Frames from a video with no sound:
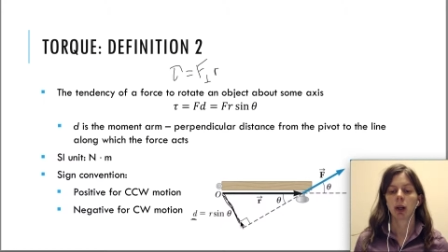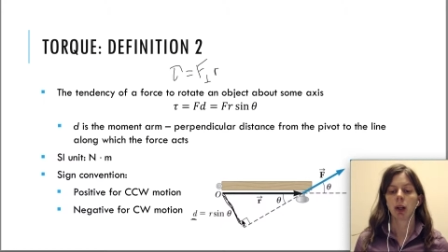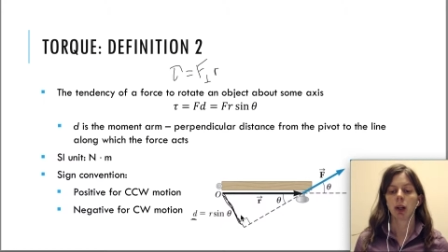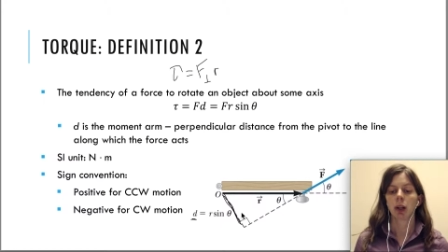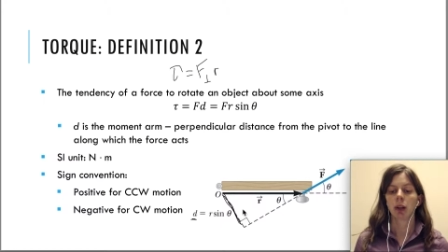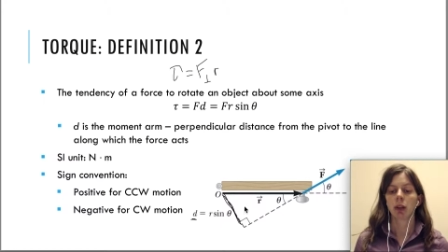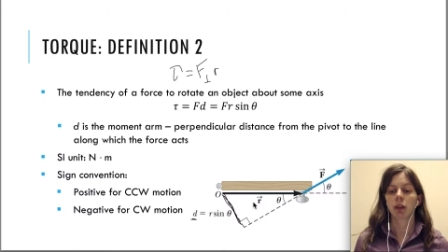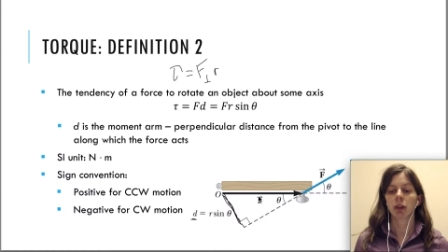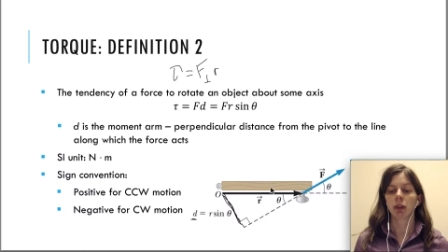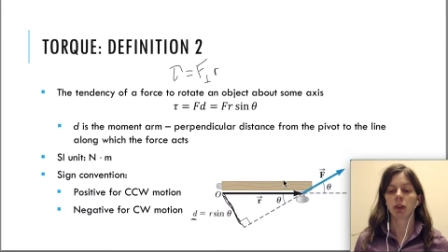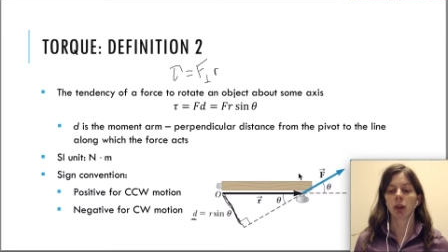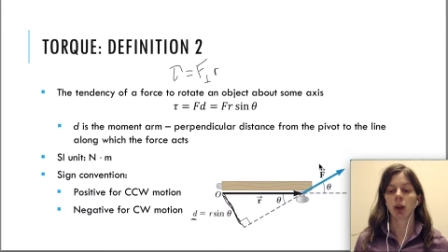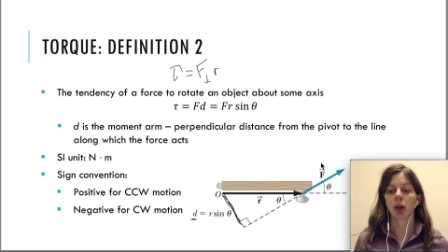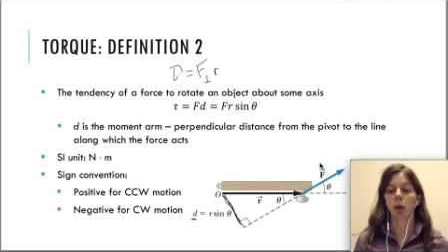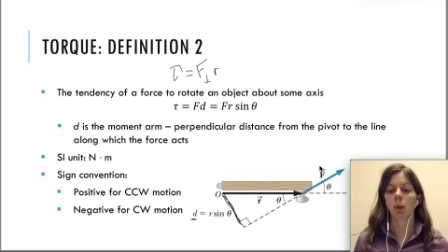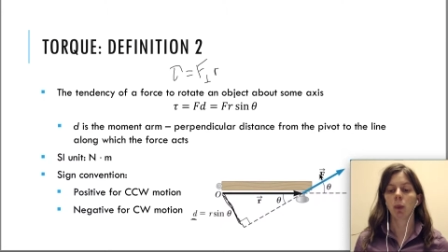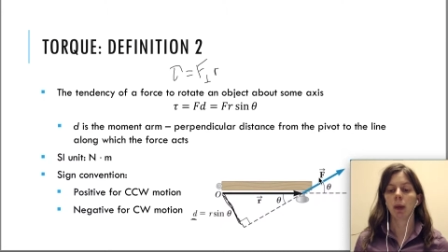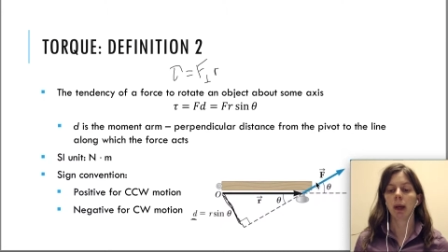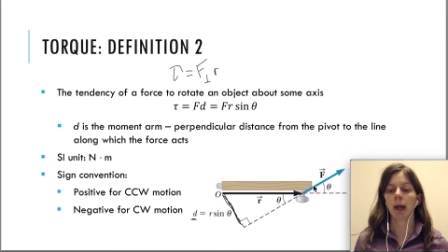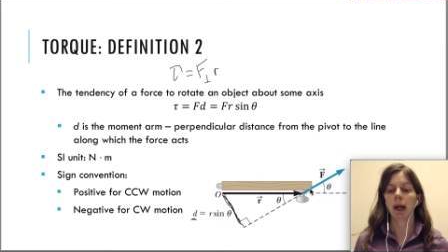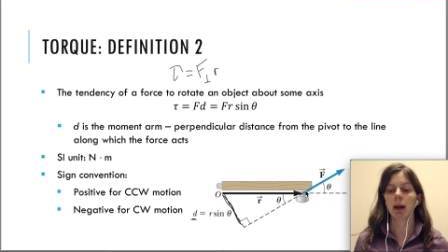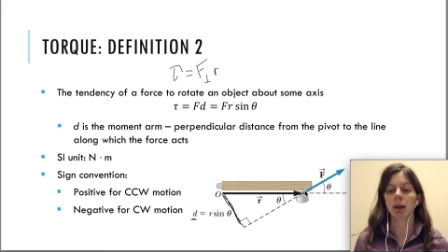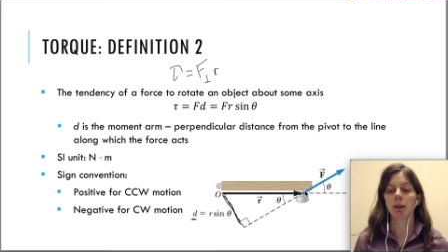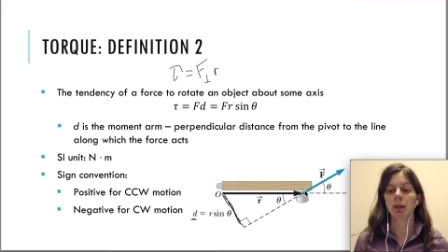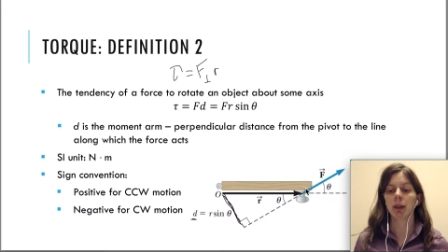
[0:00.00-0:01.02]
So we
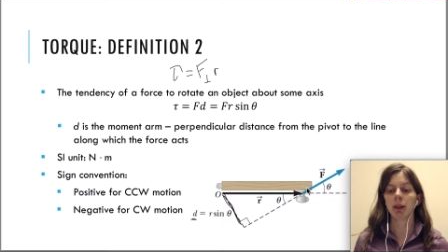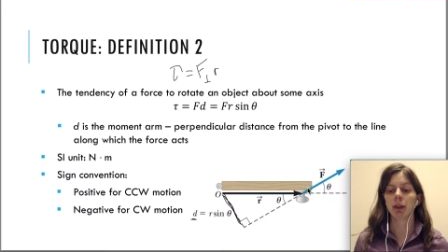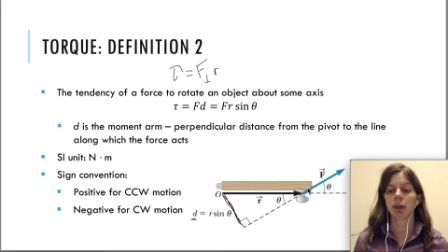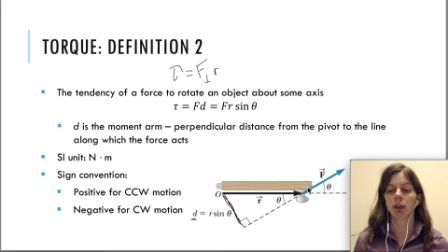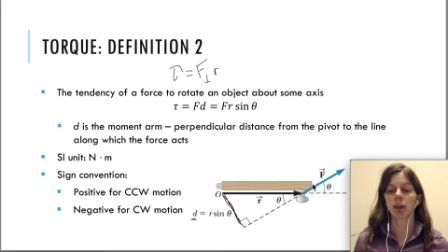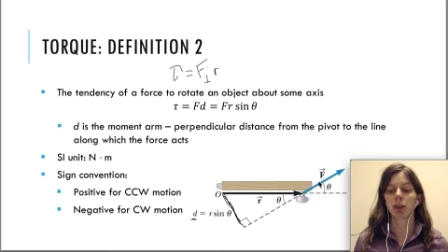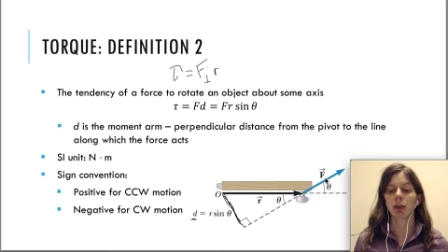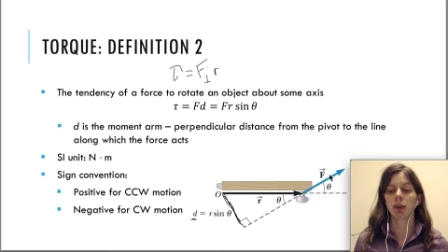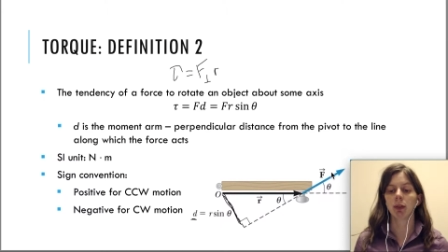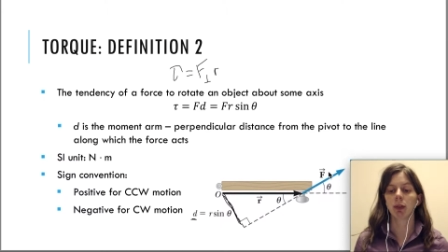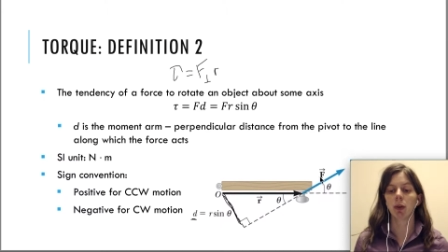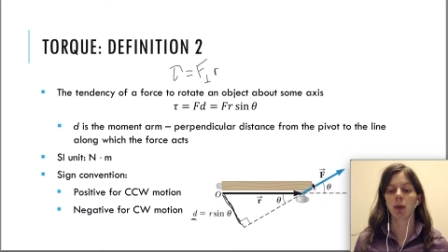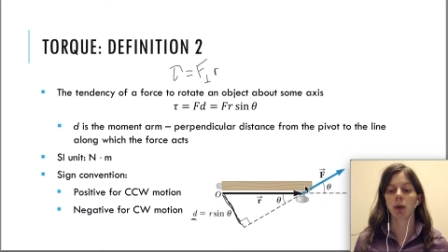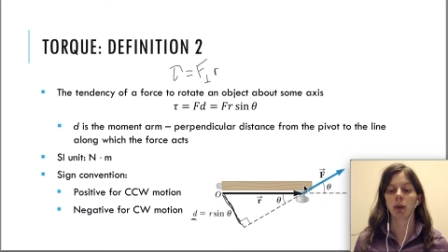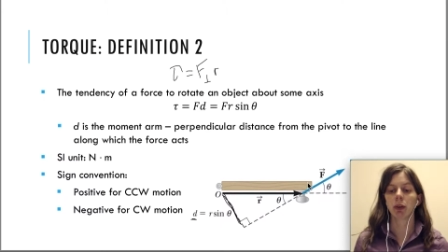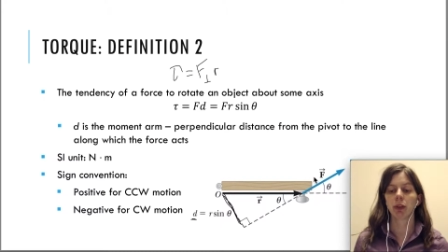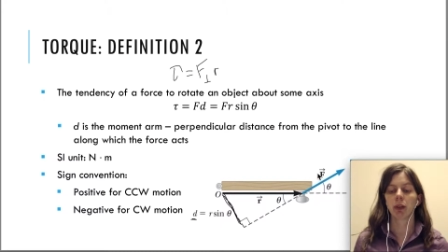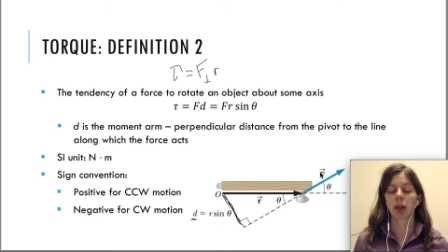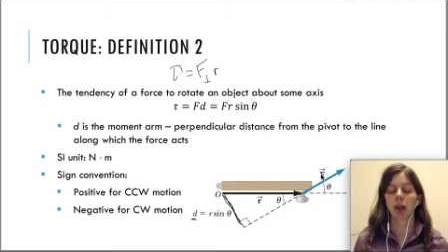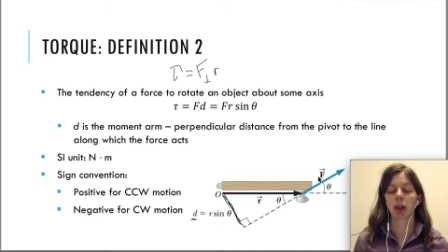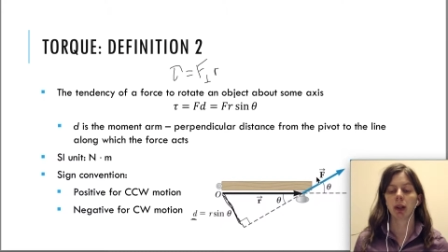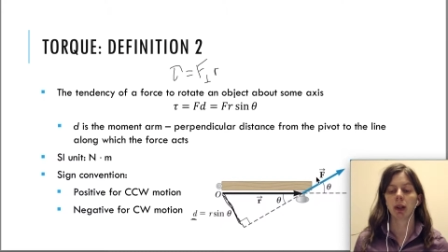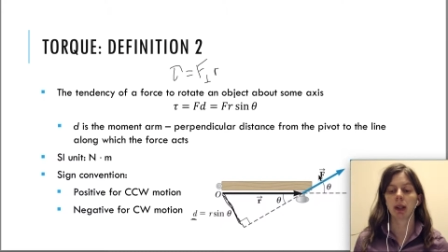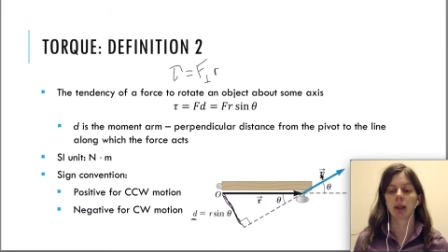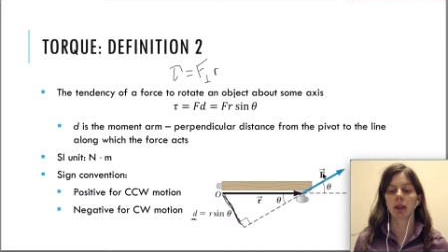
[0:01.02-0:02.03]
have this force
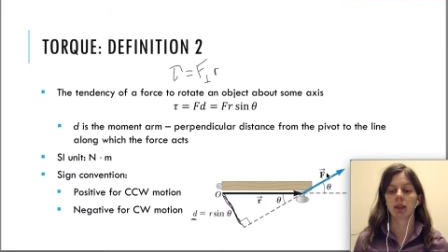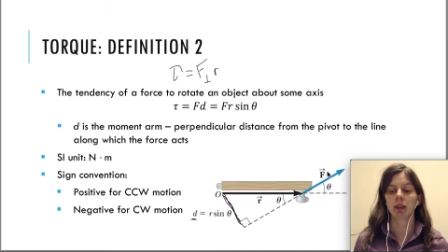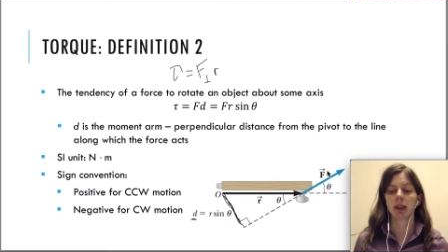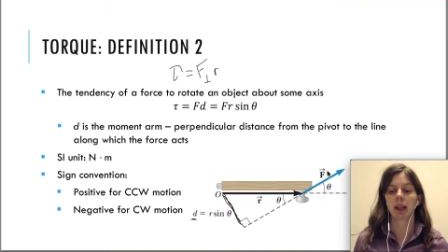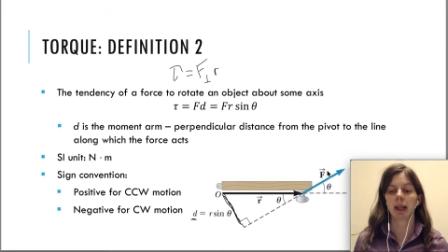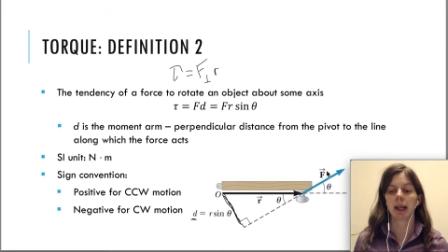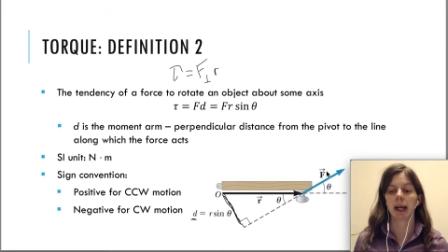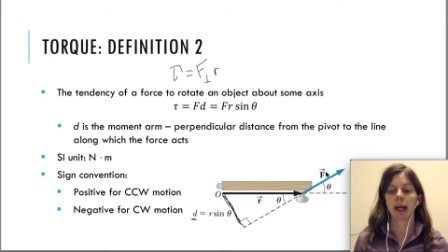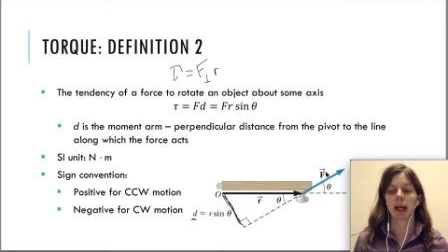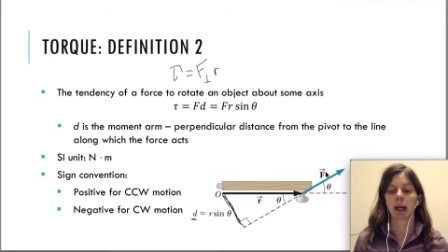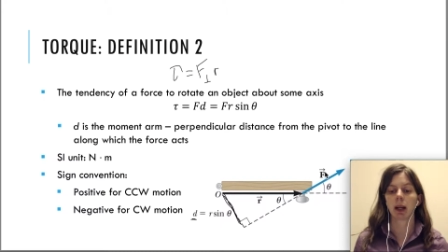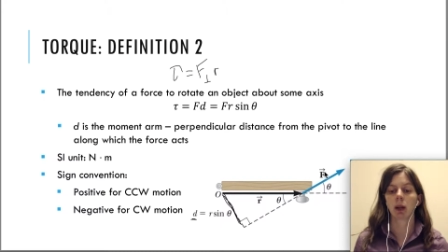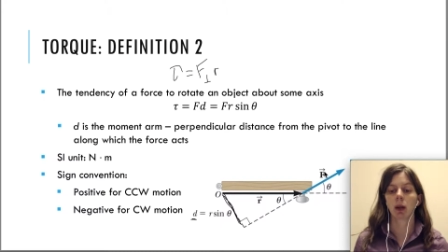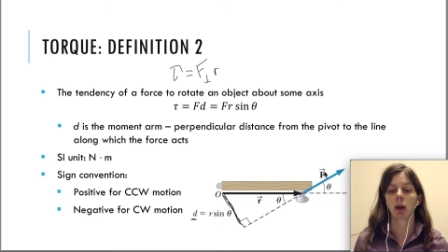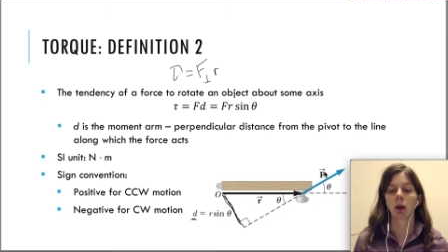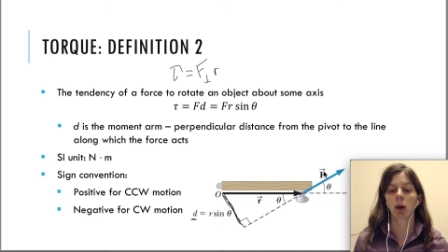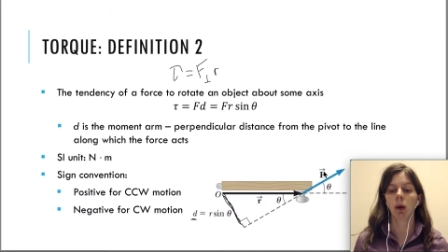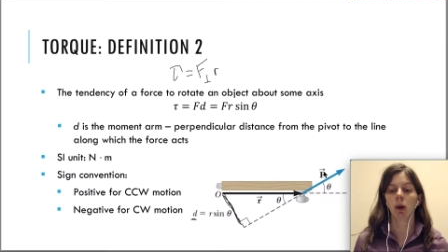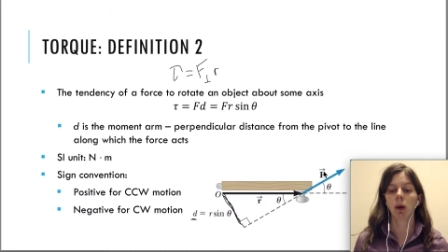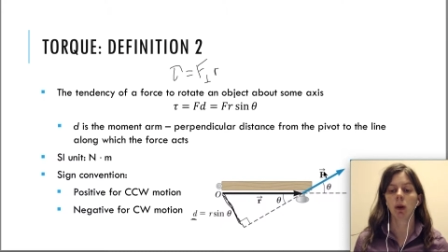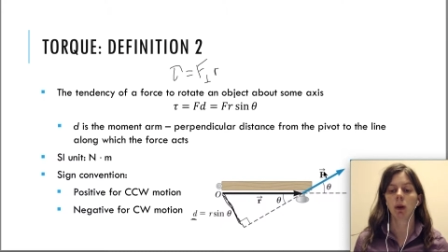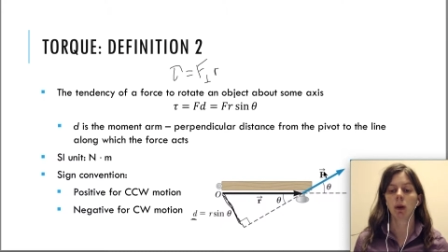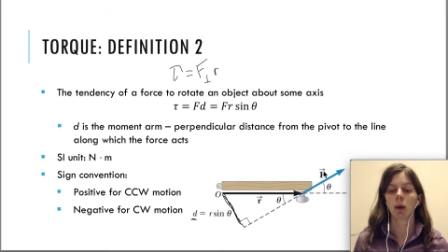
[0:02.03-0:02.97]
here that's diagonal.